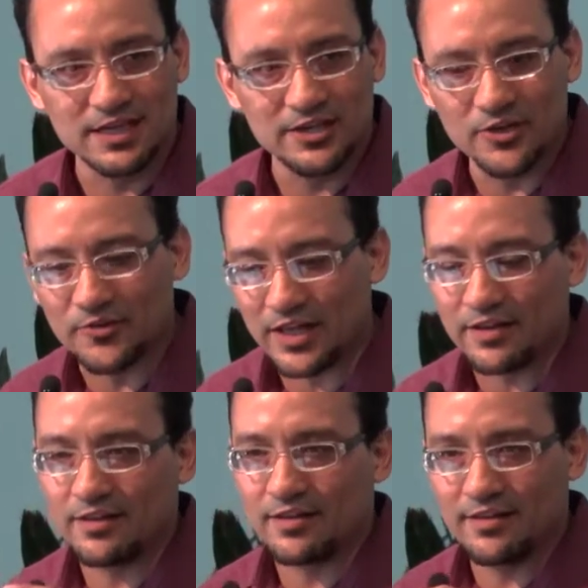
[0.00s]
I know
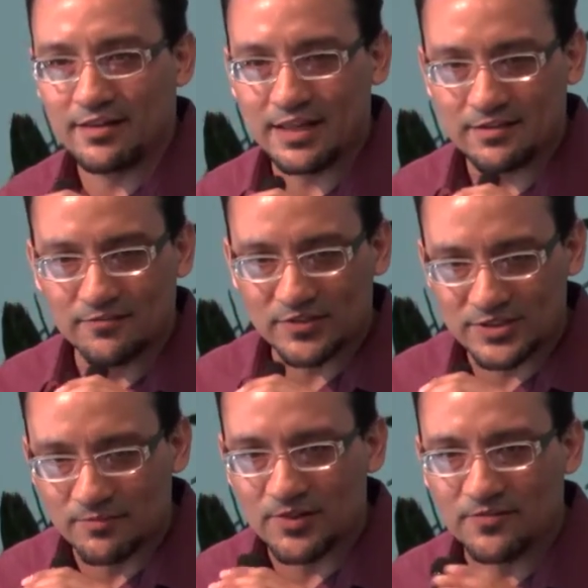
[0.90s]
that that for
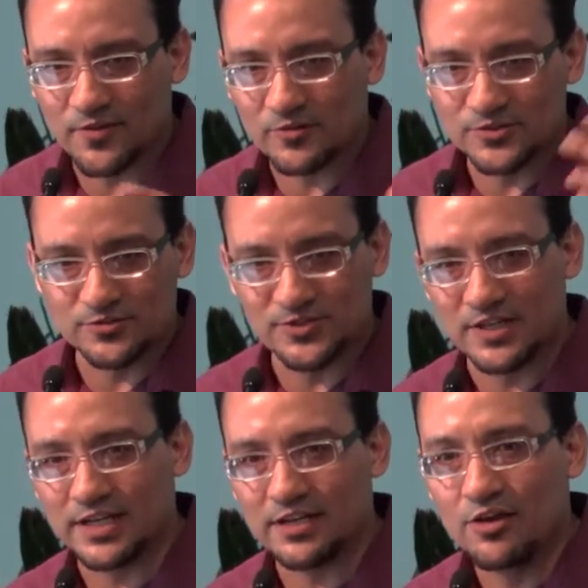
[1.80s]
some of the folks who
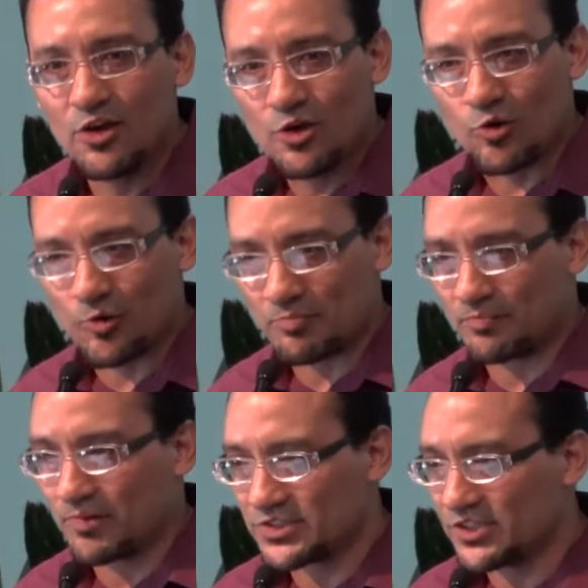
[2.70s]
studied
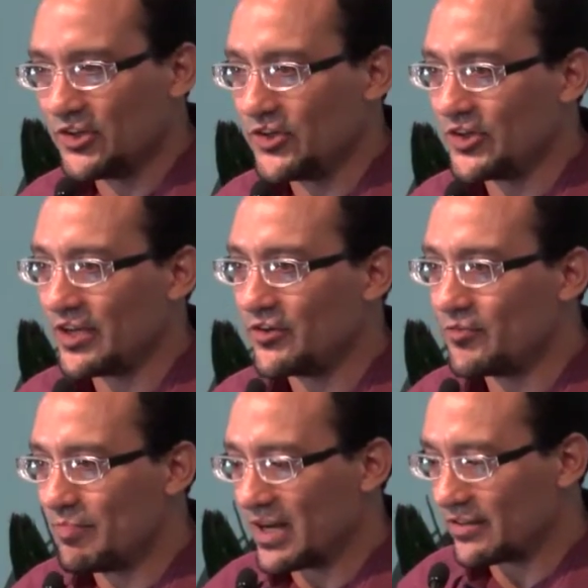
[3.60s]
corporate personhood and
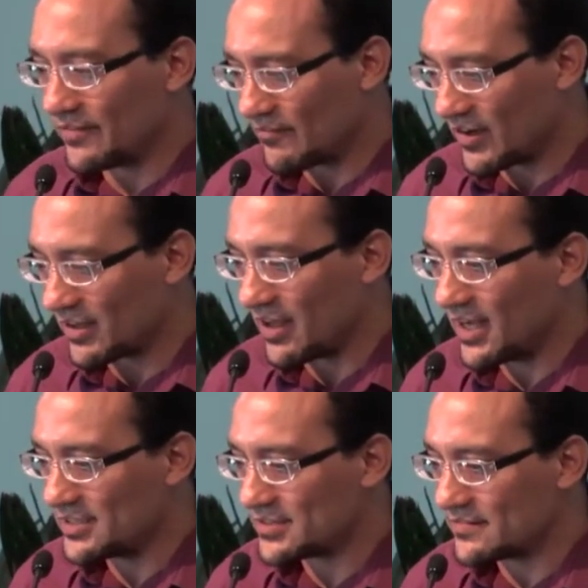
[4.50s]
who've been on the front
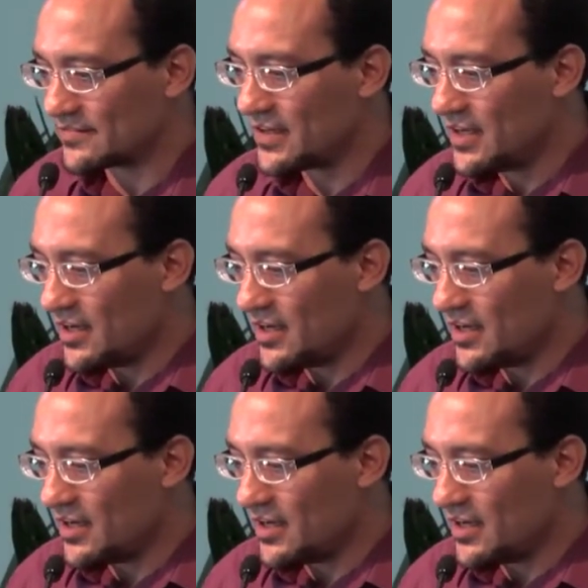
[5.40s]
lines of,